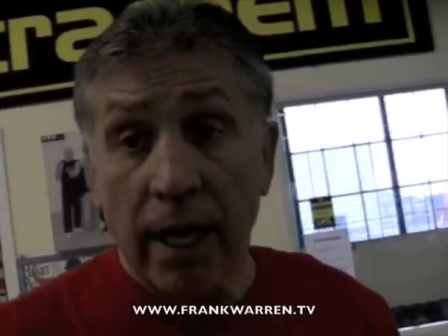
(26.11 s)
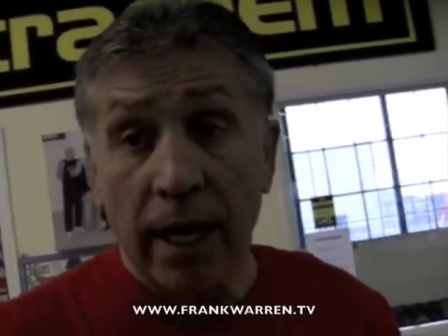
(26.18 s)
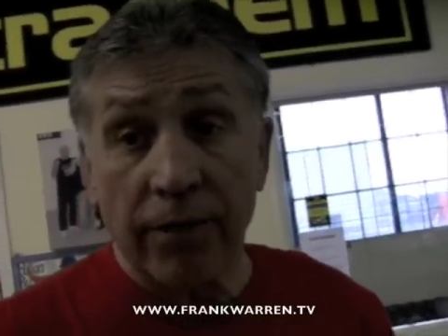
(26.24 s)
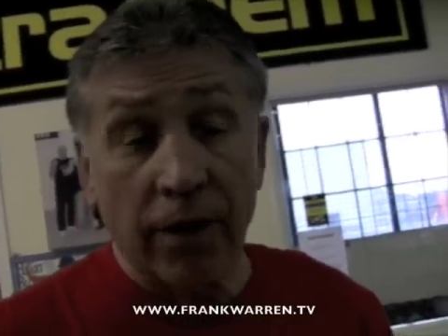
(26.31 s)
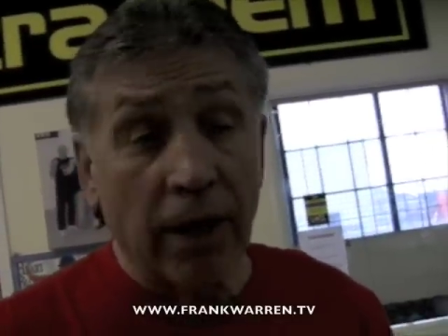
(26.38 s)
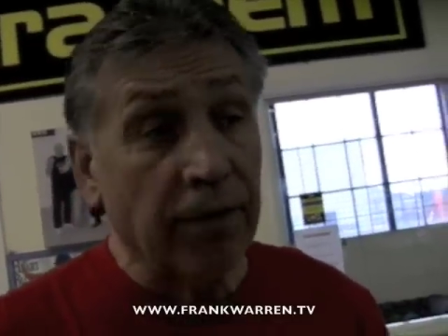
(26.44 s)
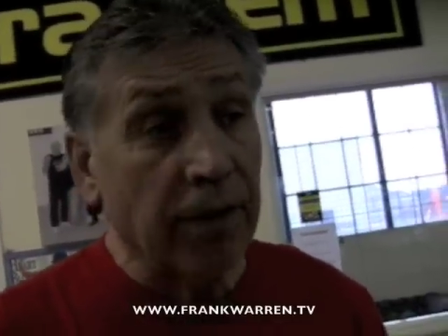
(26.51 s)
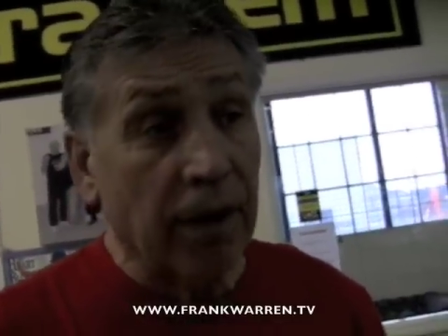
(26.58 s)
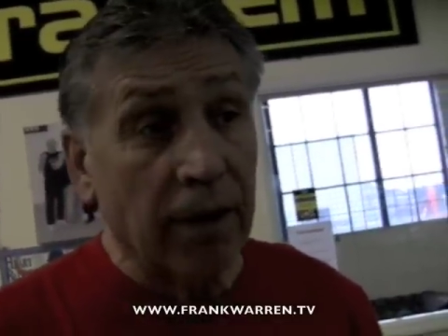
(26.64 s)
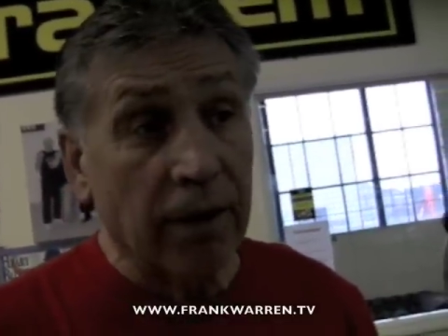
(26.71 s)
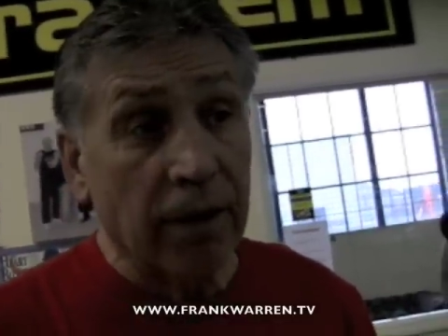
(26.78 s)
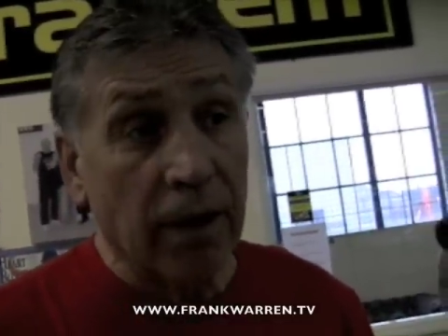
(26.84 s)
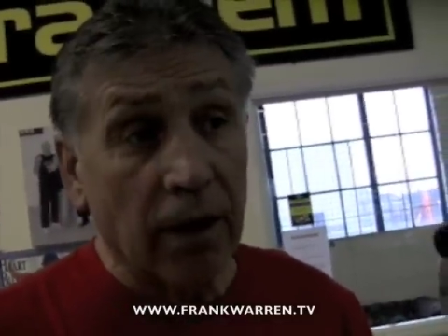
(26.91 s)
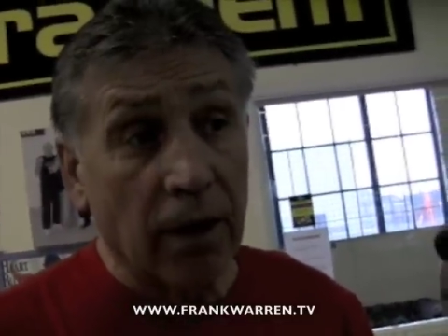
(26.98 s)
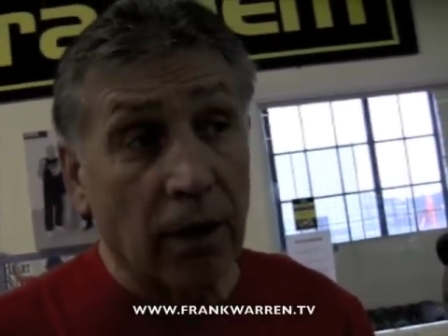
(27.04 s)
And,
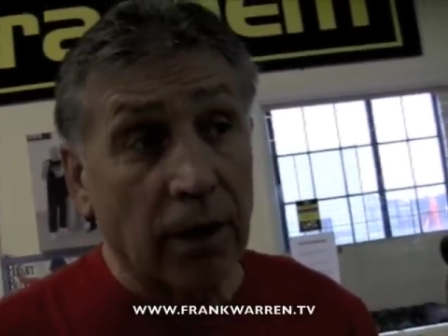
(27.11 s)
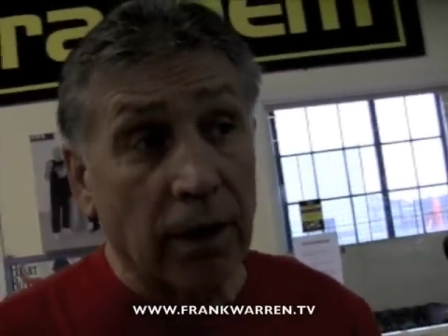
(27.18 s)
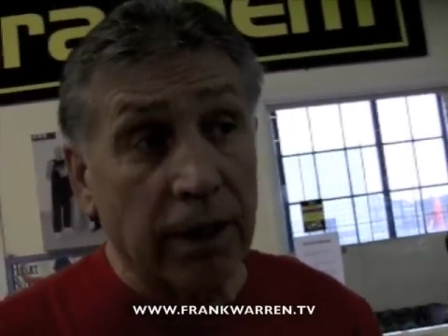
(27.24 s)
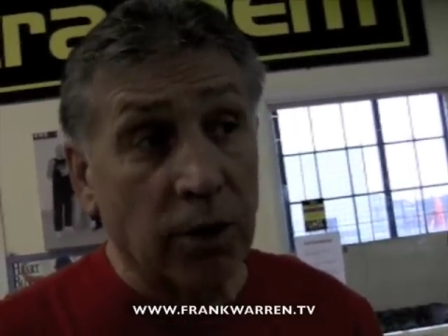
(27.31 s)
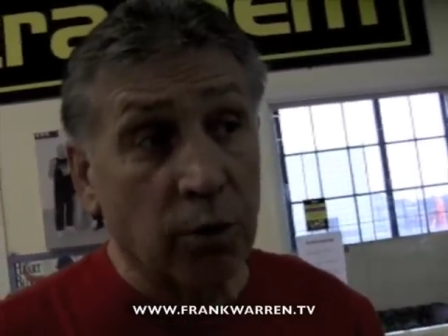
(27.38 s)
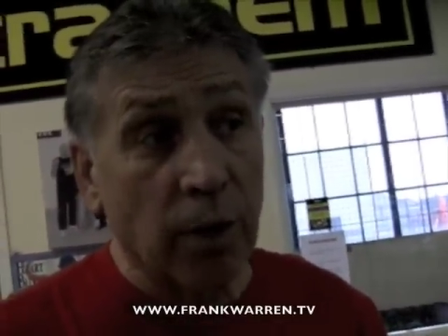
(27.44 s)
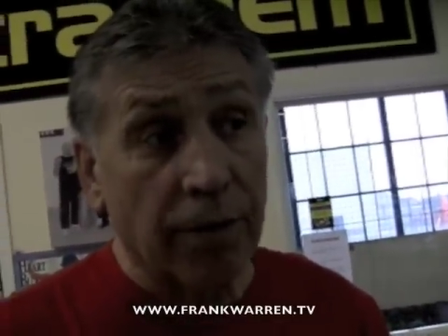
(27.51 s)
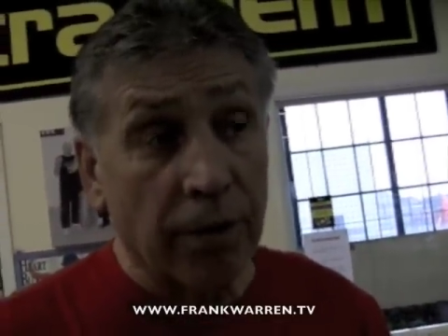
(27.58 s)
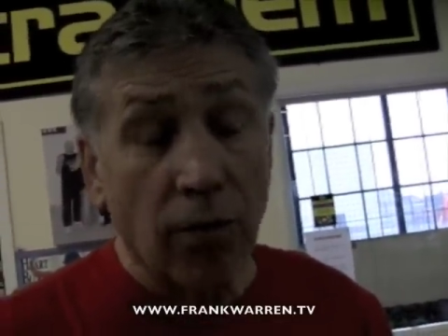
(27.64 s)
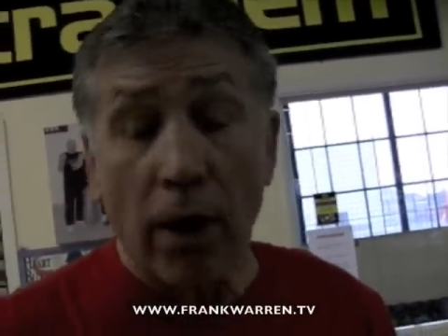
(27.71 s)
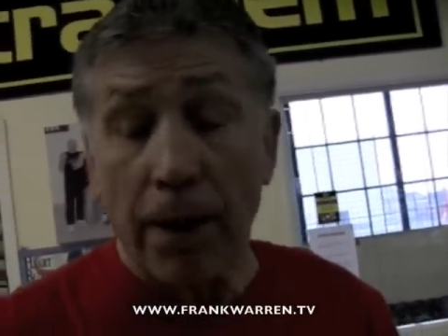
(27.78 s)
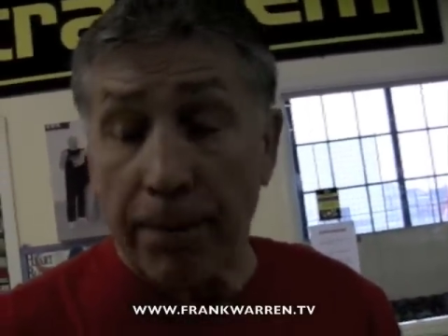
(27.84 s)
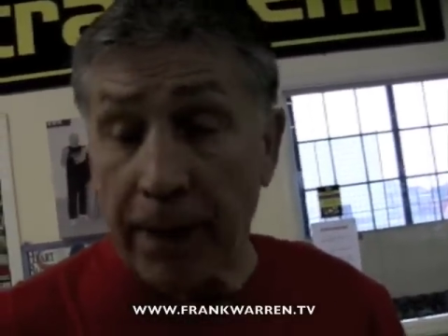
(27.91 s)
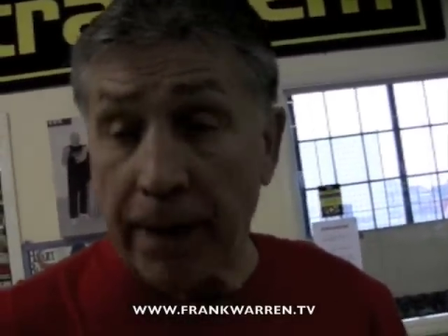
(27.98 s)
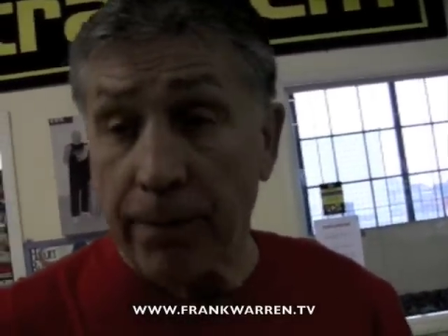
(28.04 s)
uh, uh, and he's with the
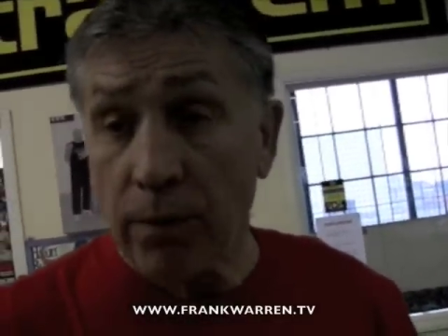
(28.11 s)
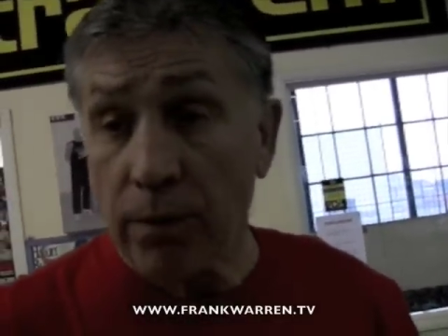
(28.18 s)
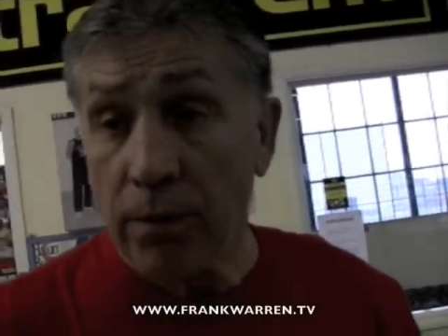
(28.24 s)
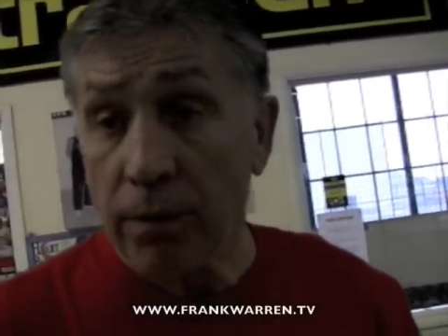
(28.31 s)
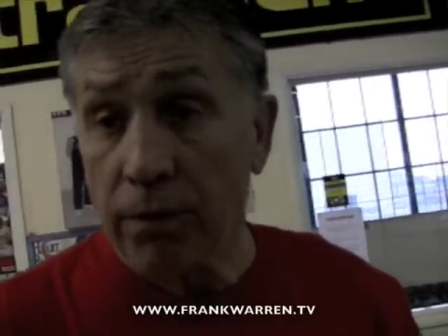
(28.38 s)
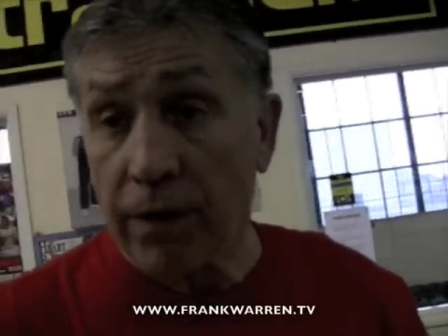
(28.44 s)
right people,